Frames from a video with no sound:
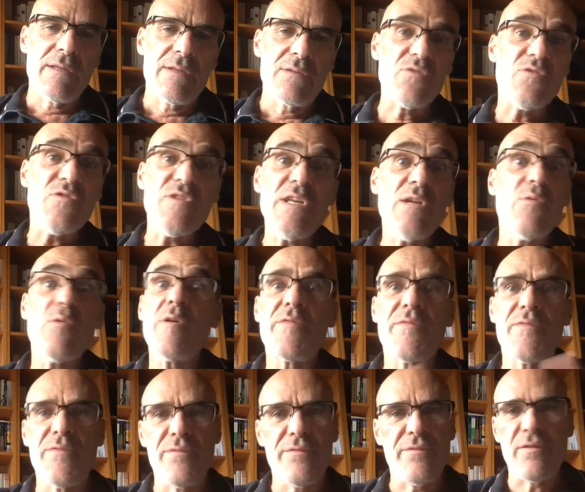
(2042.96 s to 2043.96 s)
to deal
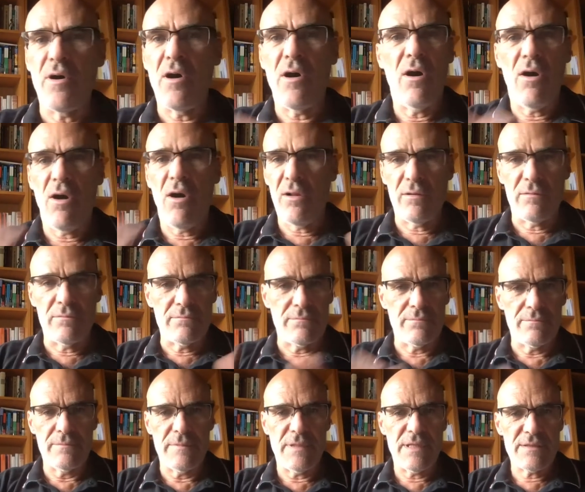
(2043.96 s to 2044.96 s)
with all
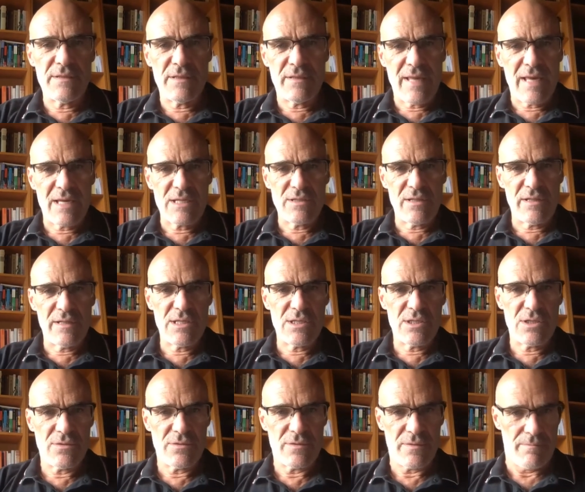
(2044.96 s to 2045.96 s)
international
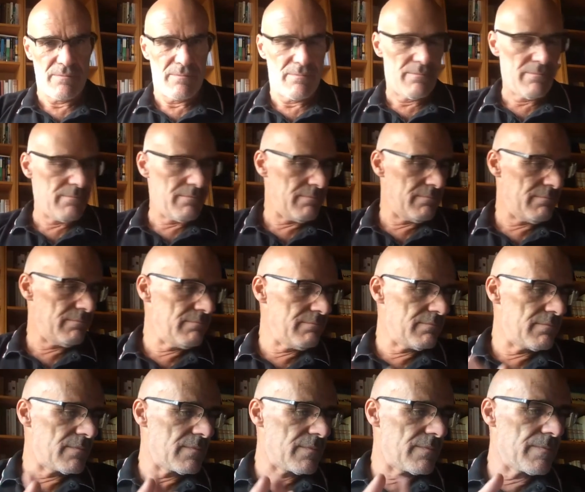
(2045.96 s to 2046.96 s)
issues.
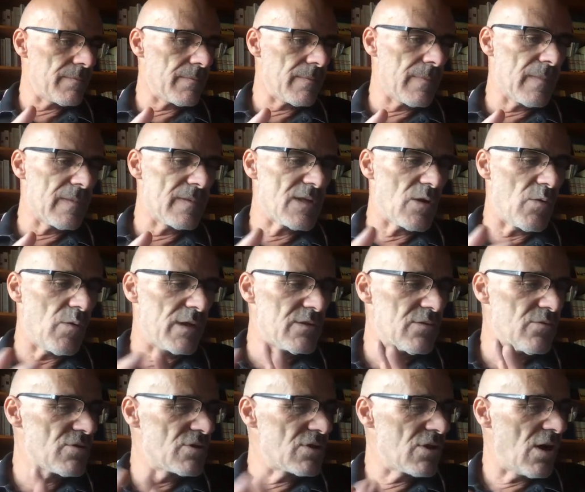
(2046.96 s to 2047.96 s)
So what
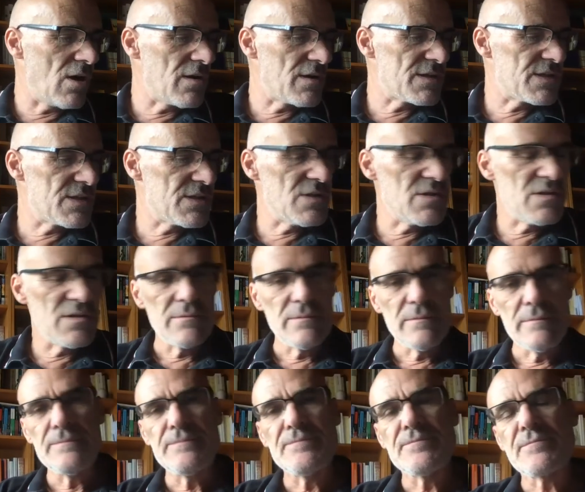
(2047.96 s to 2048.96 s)
do scholars do?
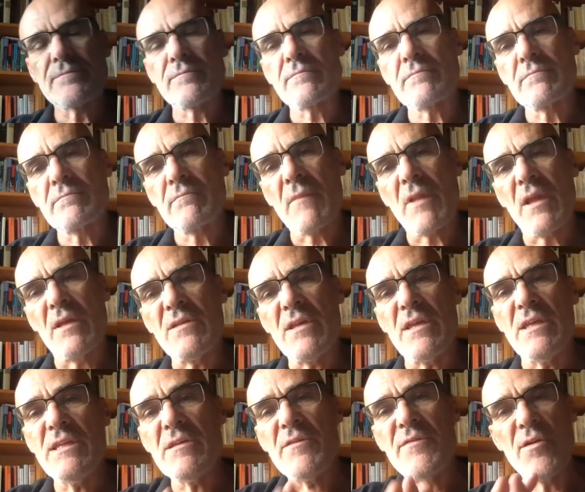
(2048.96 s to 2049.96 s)
They
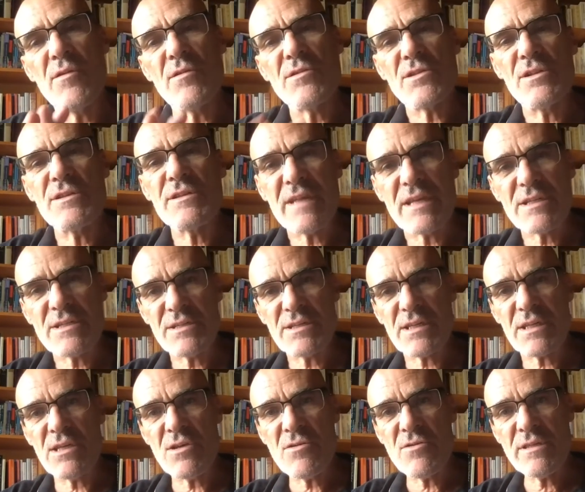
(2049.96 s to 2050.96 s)
either focus on international
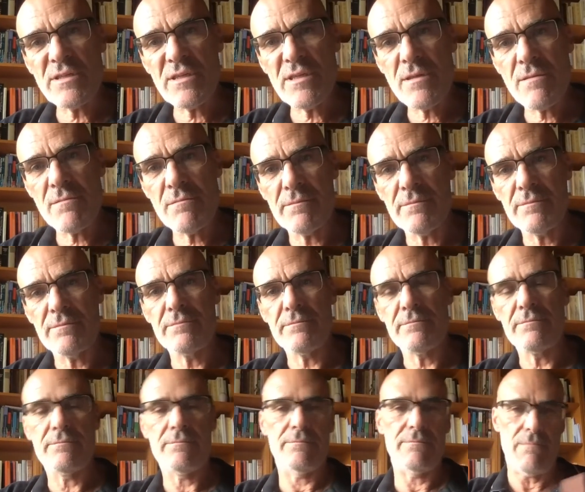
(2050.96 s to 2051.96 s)
security,
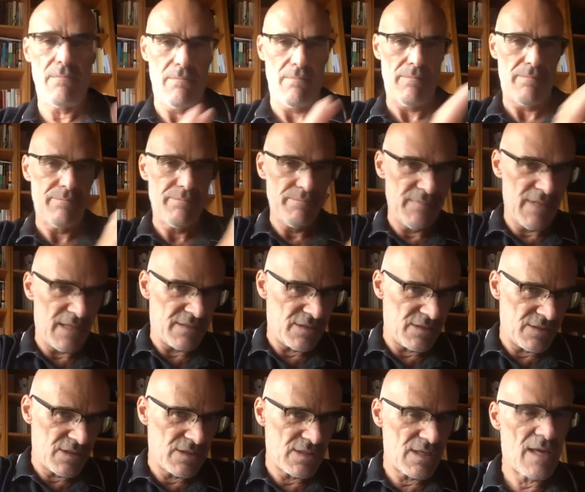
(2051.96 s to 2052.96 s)
that
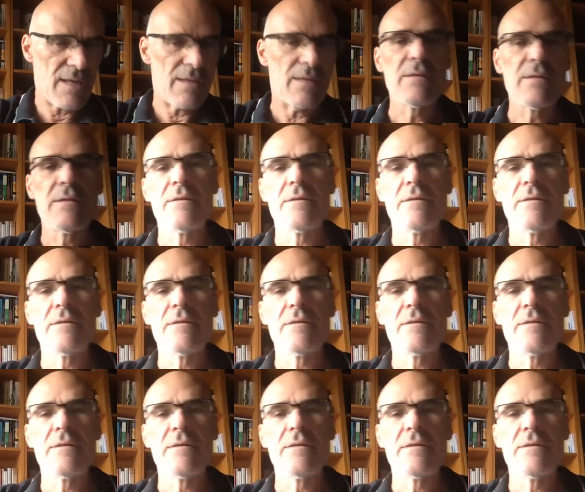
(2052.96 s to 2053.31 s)
is to say,